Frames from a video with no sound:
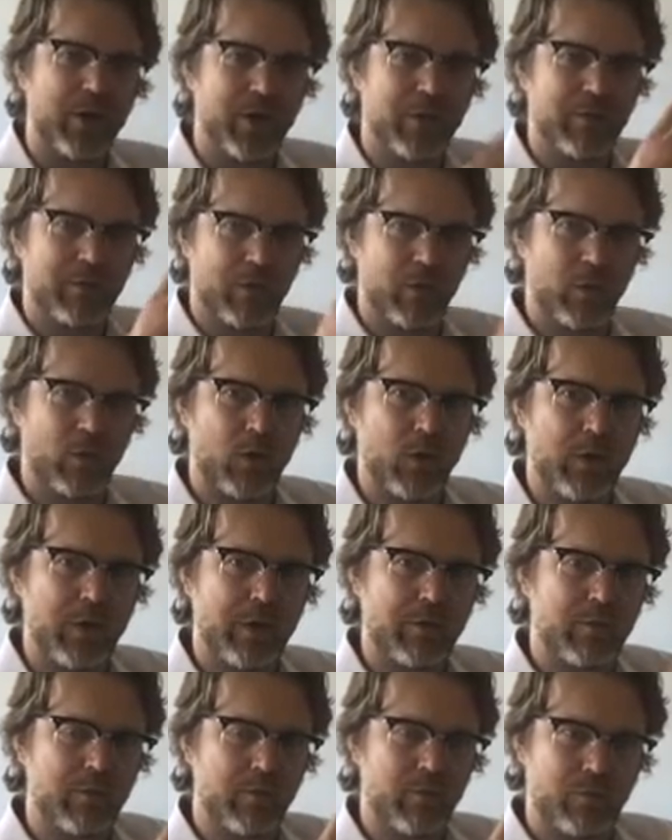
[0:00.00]
of law that
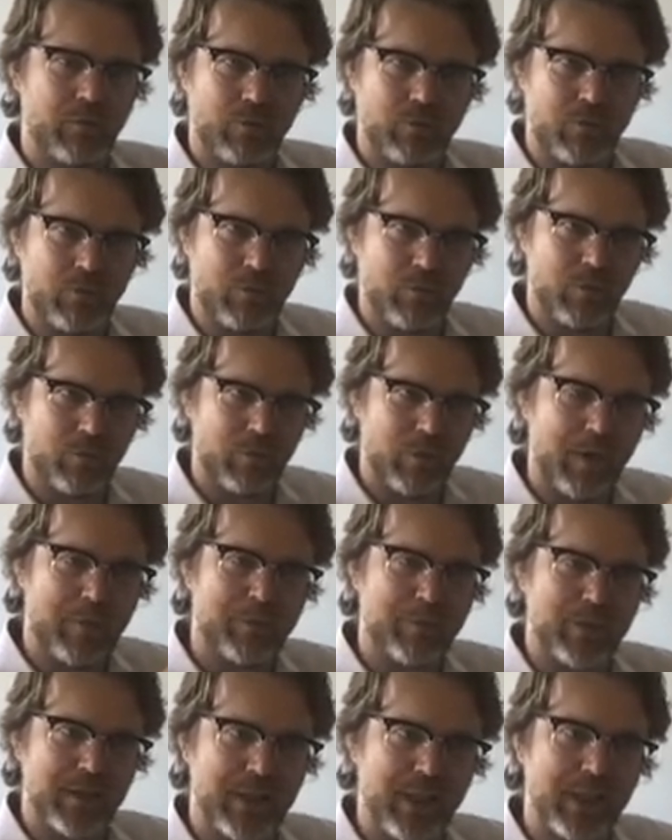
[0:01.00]

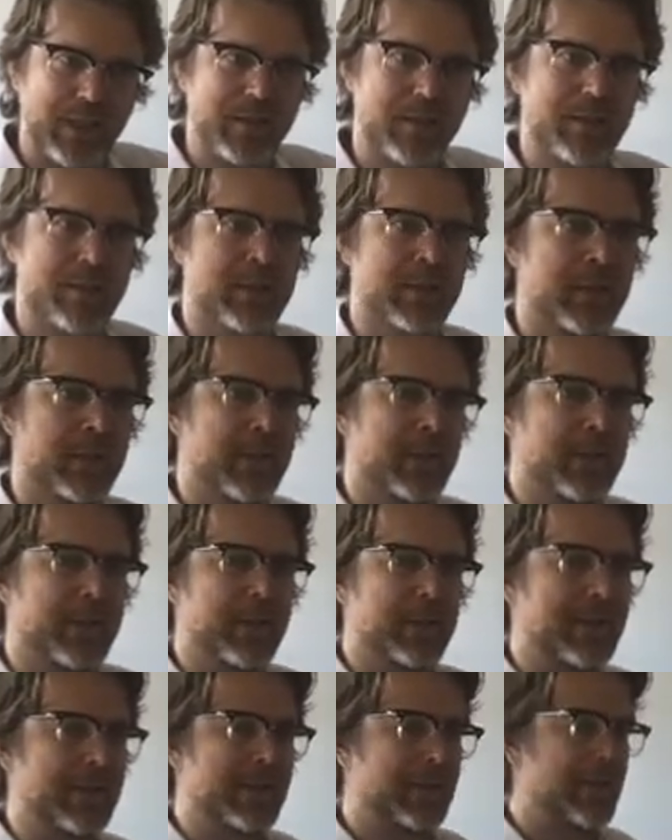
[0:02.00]
represents,
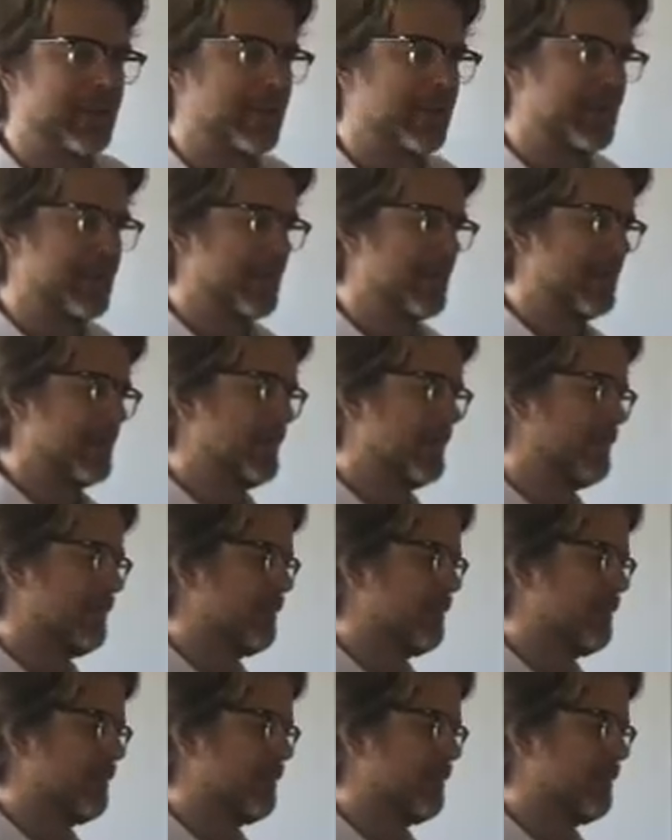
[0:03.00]
that